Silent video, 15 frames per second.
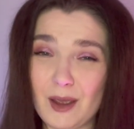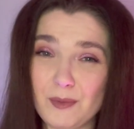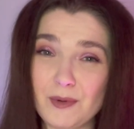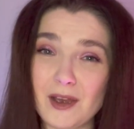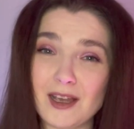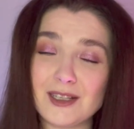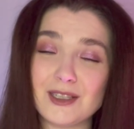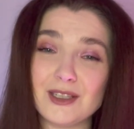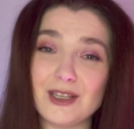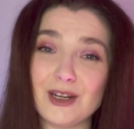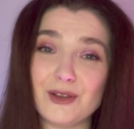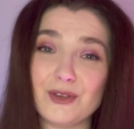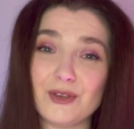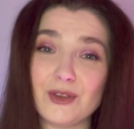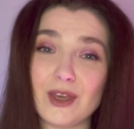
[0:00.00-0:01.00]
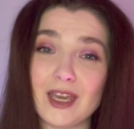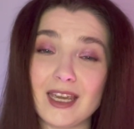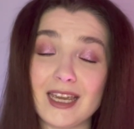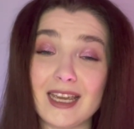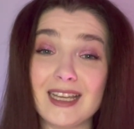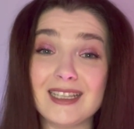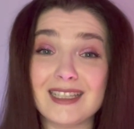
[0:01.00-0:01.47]
personally
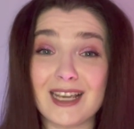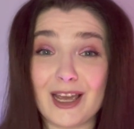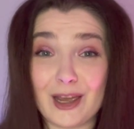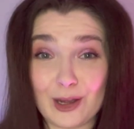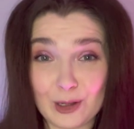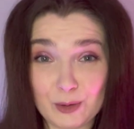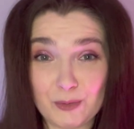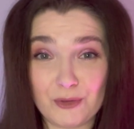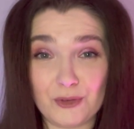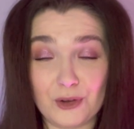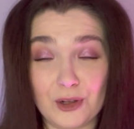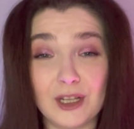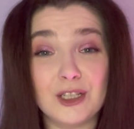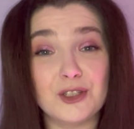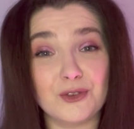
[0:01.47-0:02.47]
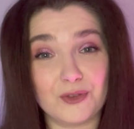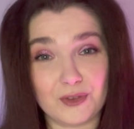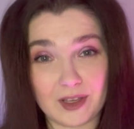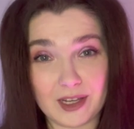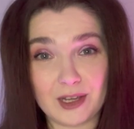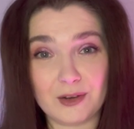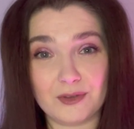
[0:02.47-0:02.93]
think it's helpful to
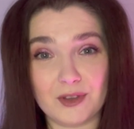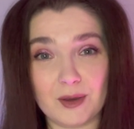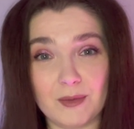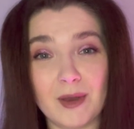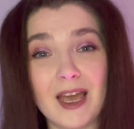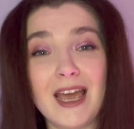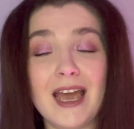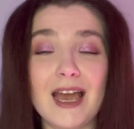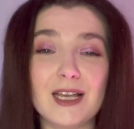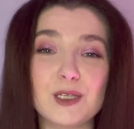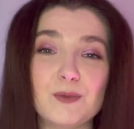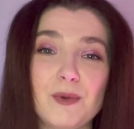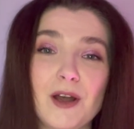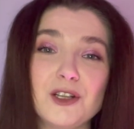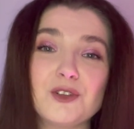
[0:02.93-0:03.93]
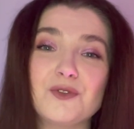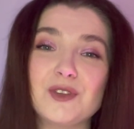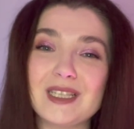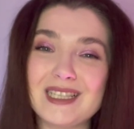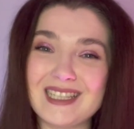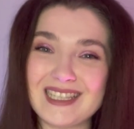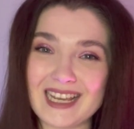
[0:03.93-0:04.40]
think of them as part of the
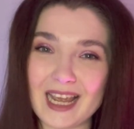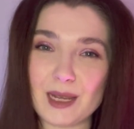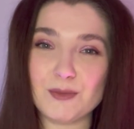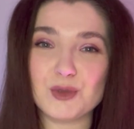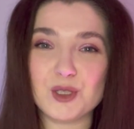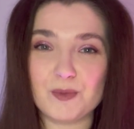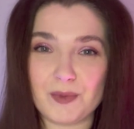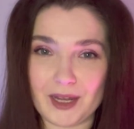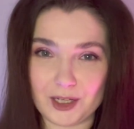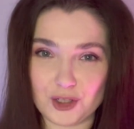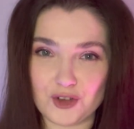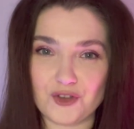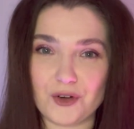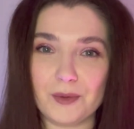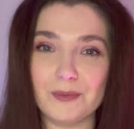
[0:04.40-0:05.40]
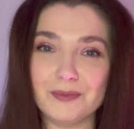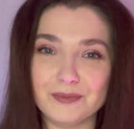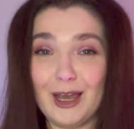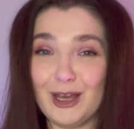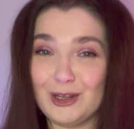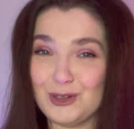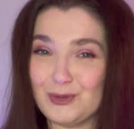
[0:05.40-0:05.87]
same
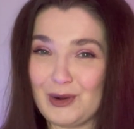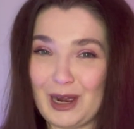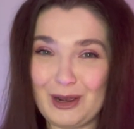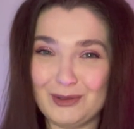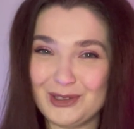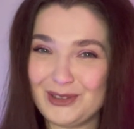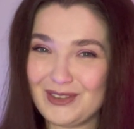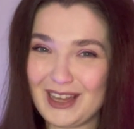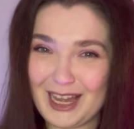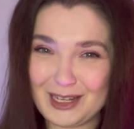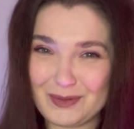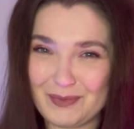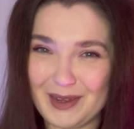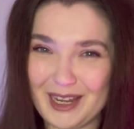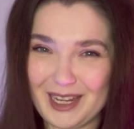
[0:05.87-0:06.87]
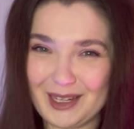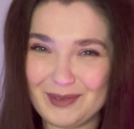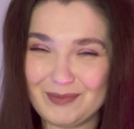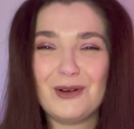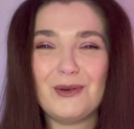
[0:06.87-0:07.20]
spectrum. And why would that be?